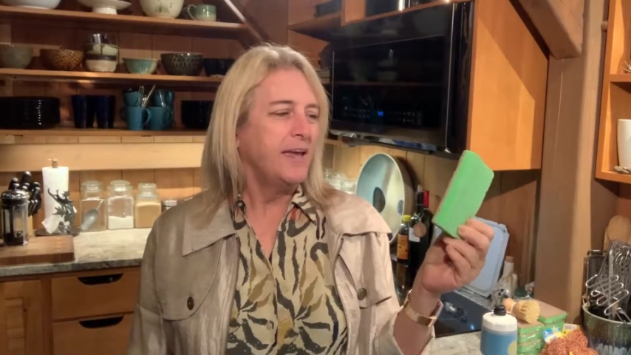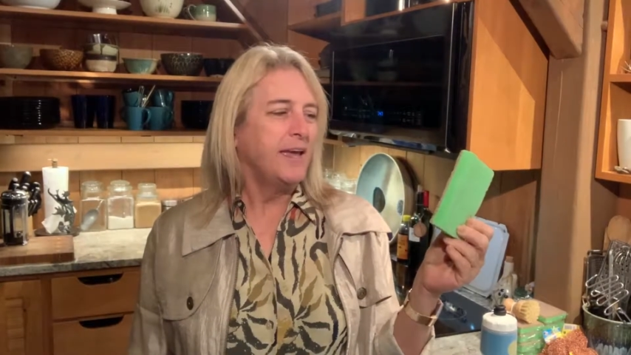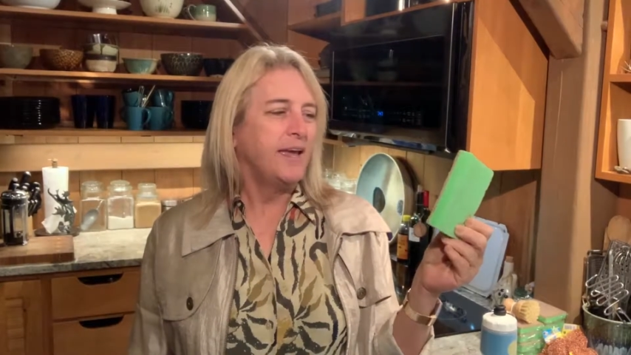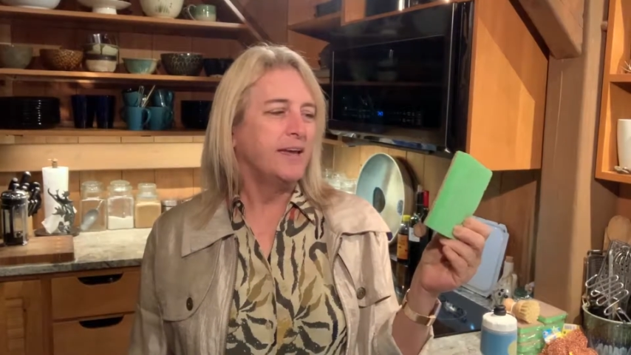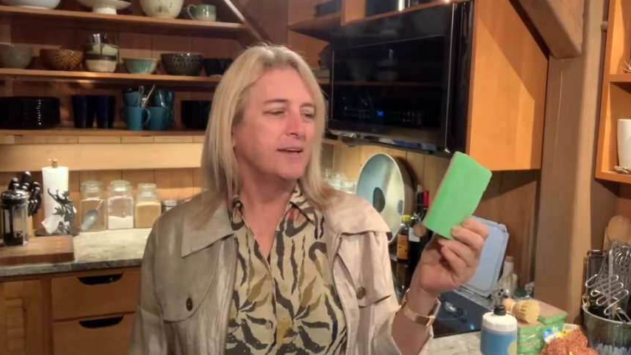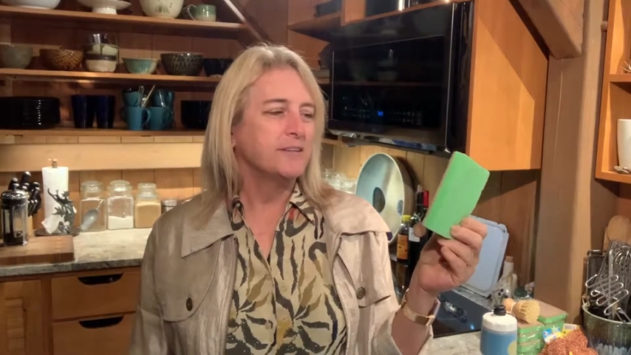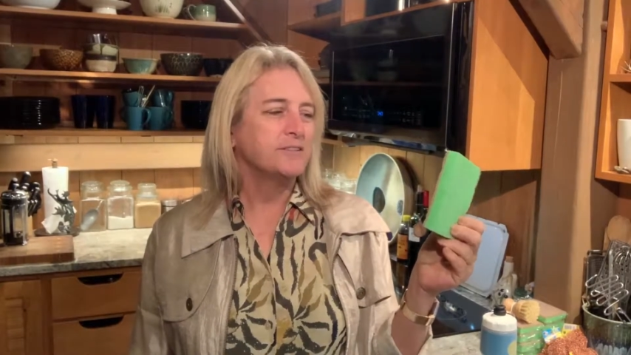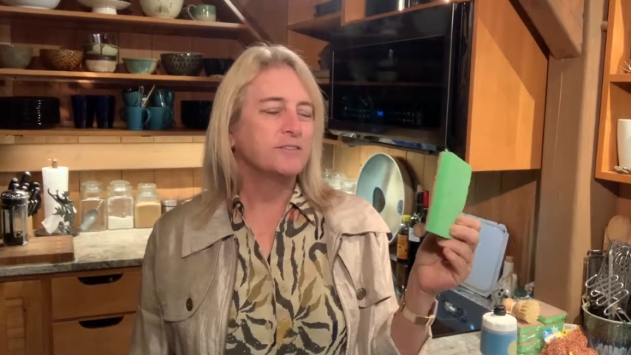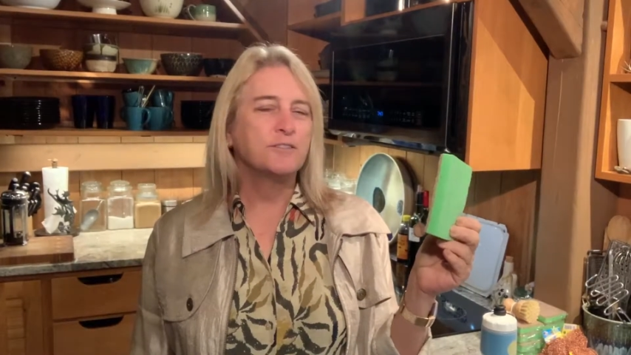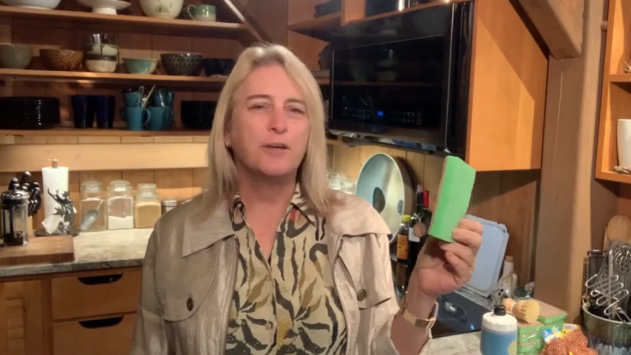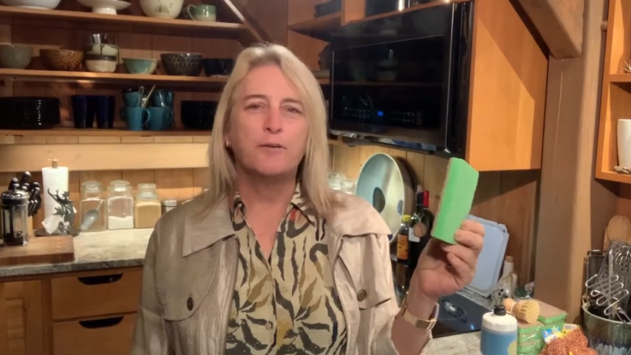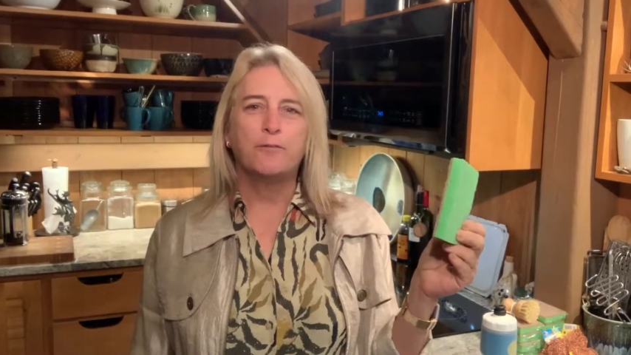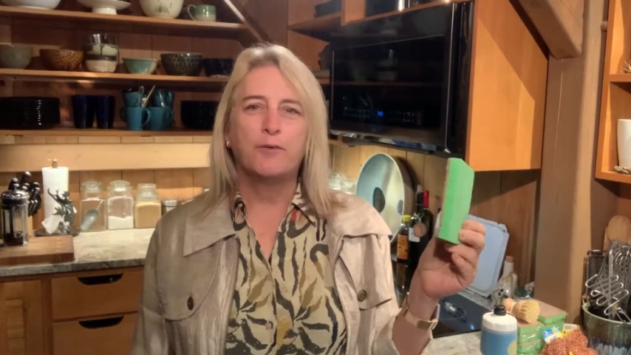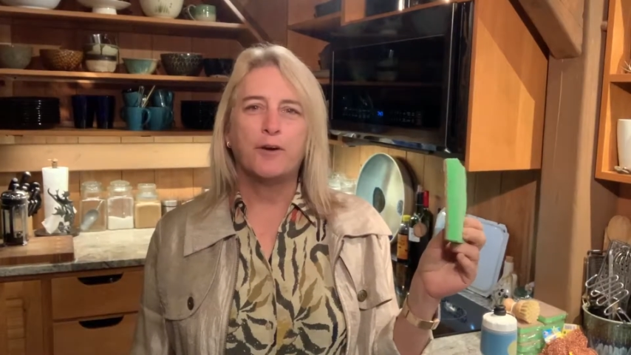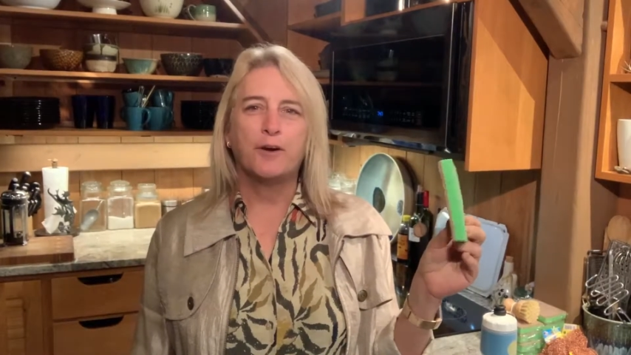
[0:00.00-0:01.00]
And so
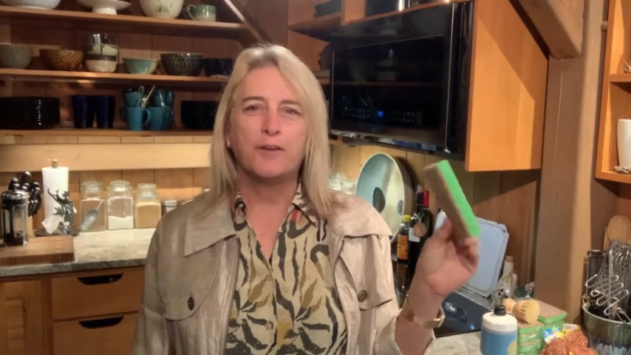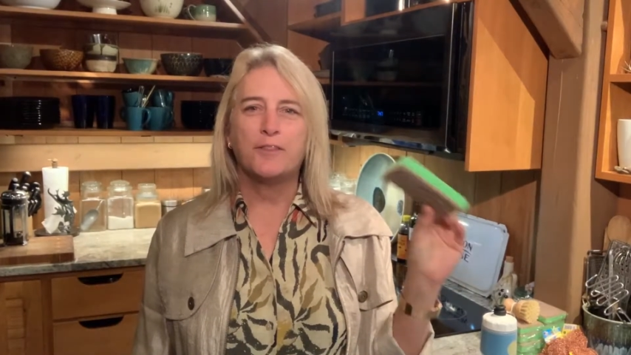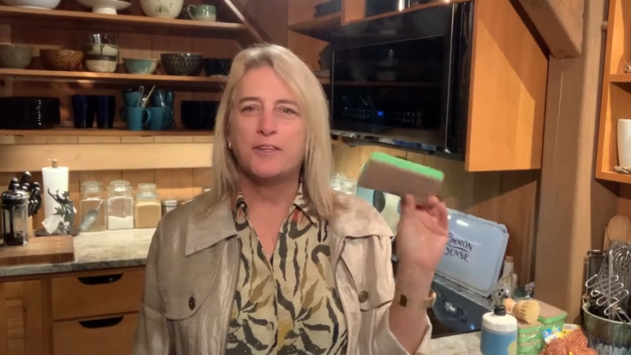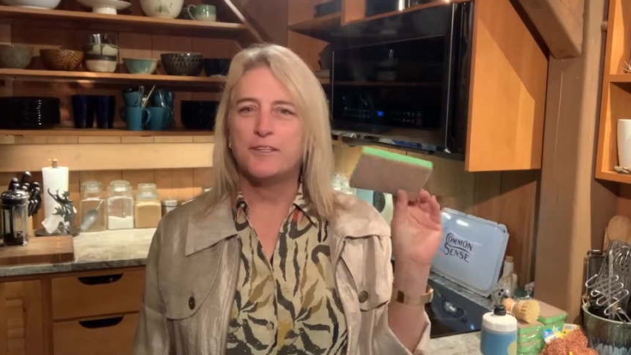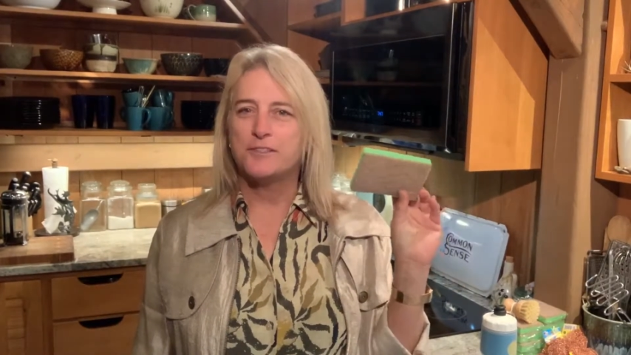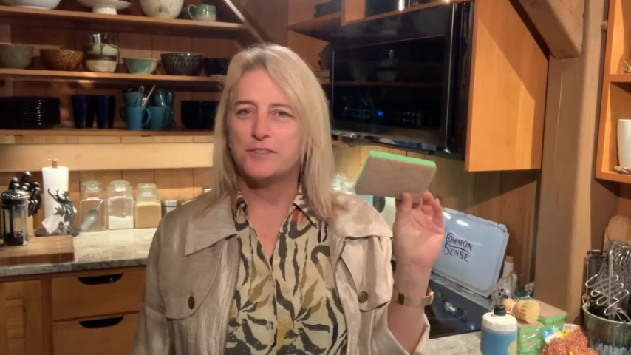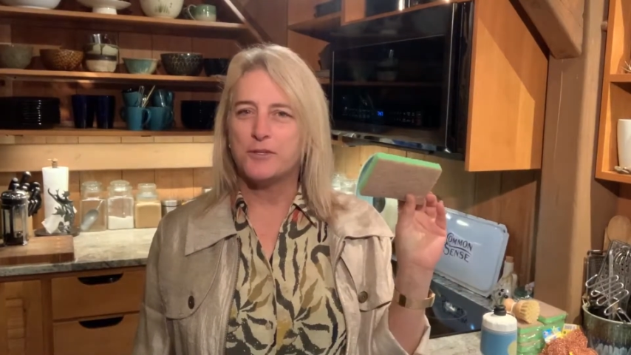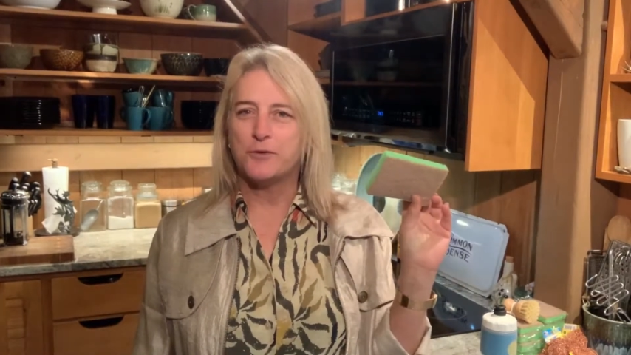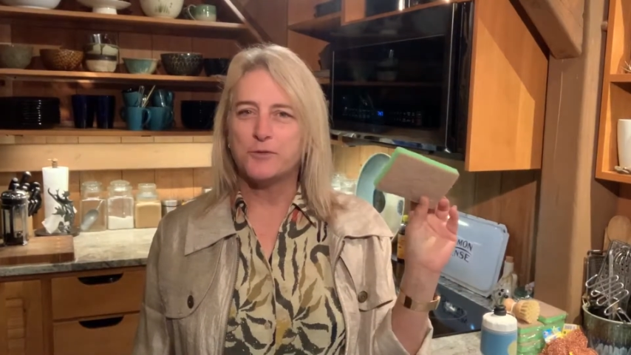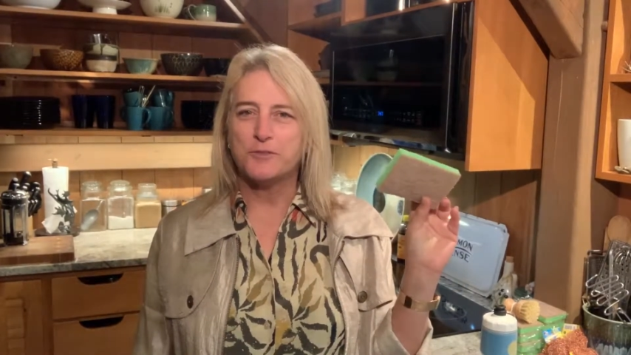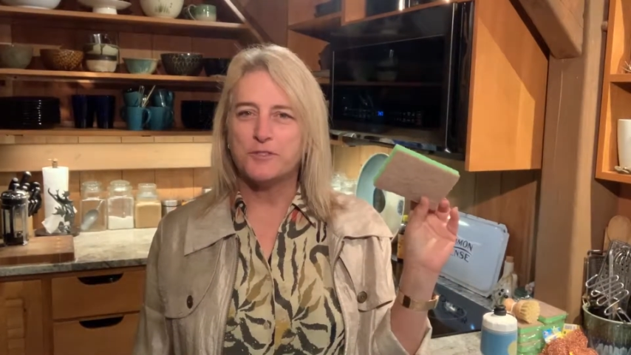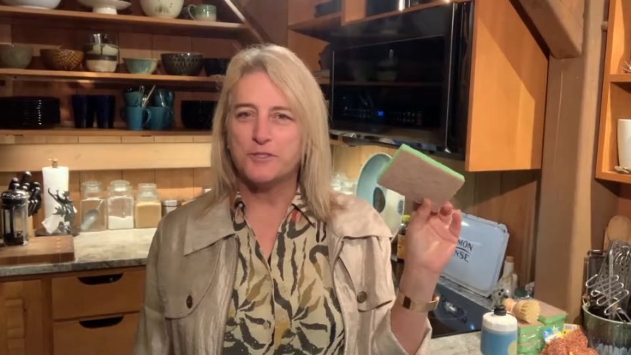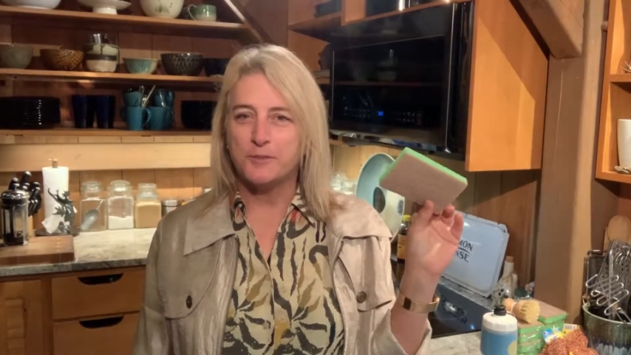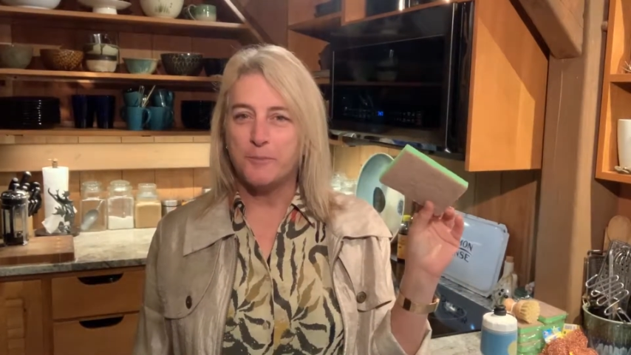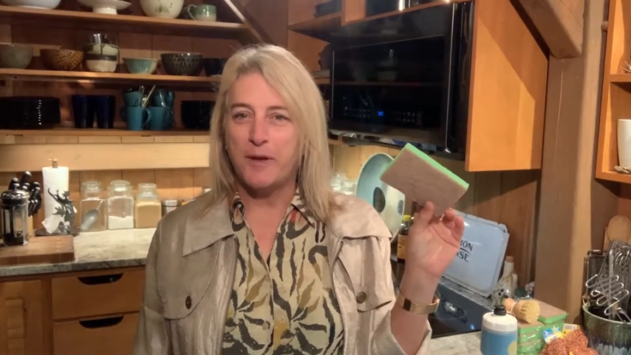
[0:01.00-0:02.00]
far, these don't
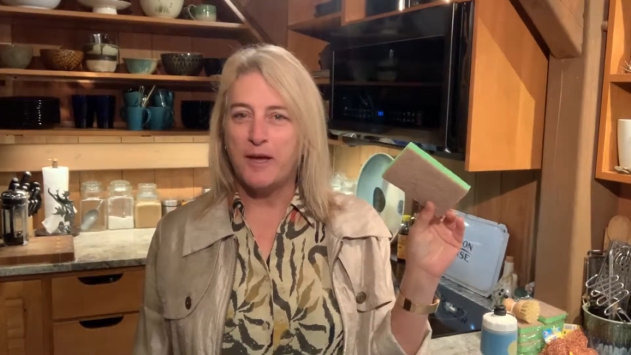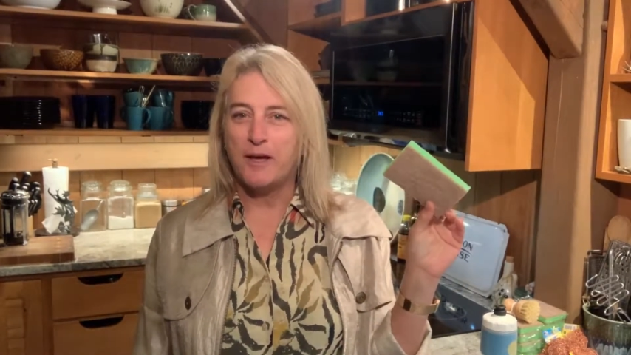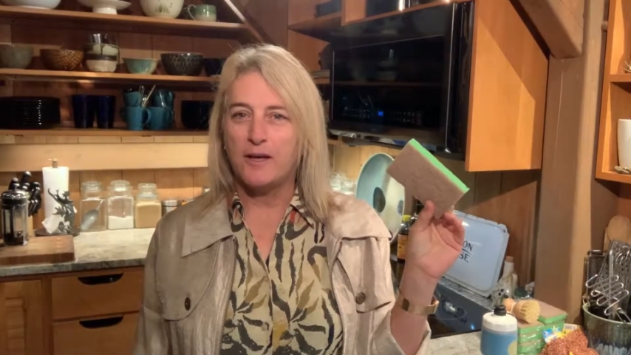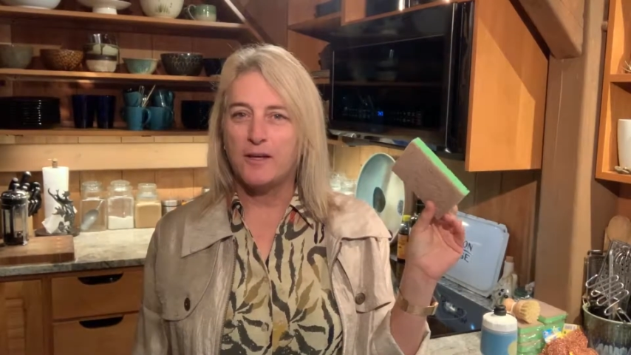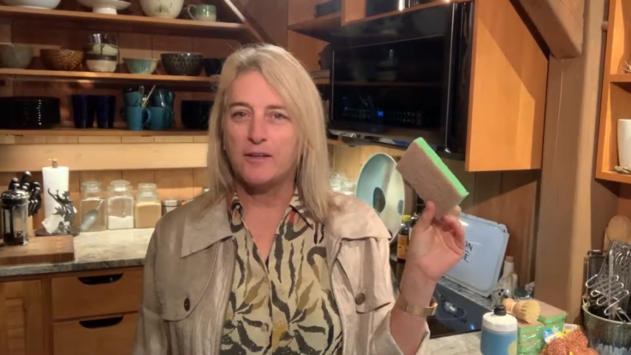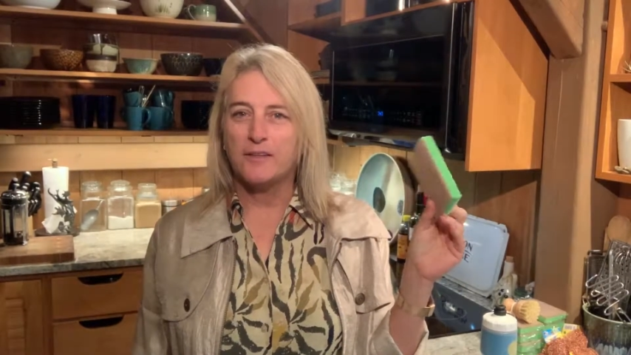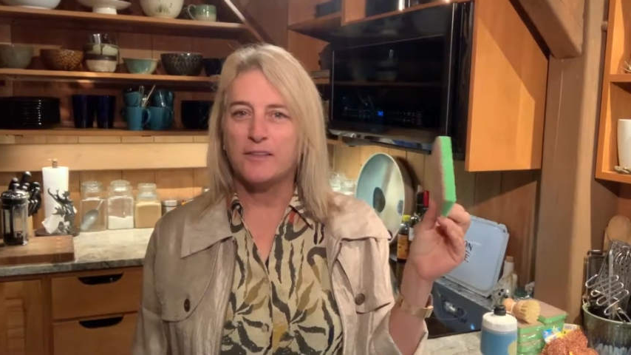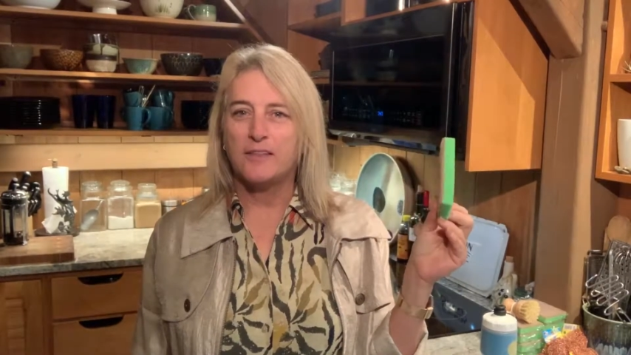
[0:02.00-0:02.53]
smell.